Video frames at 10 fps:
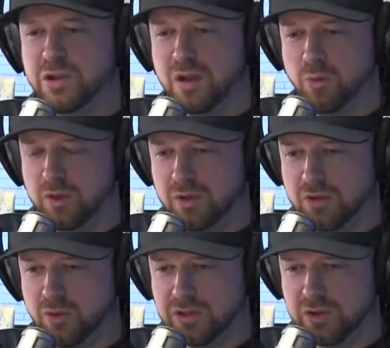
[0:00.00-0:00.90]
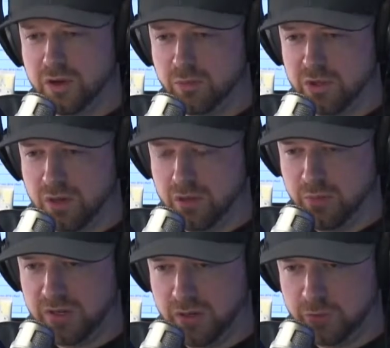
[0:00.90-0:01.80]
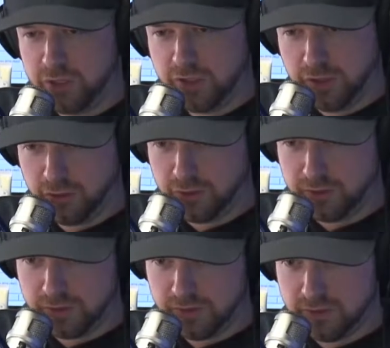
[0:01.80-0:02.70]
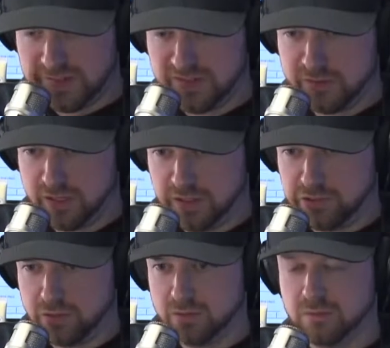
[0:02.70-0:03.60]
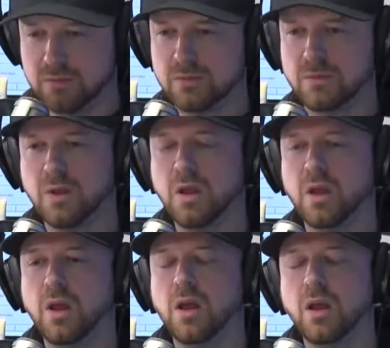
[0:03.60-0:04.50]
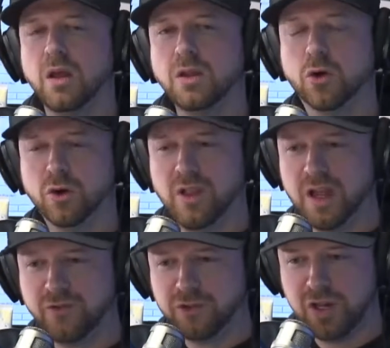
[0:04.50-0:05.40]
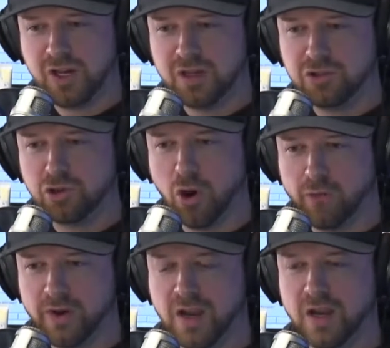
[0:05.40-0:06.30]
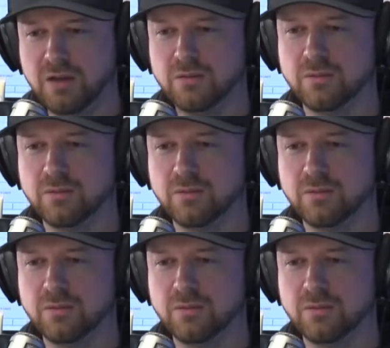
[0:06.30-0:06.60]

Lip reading: then when the twist comes out? It becomes a huge sensation. Your life changed overnight?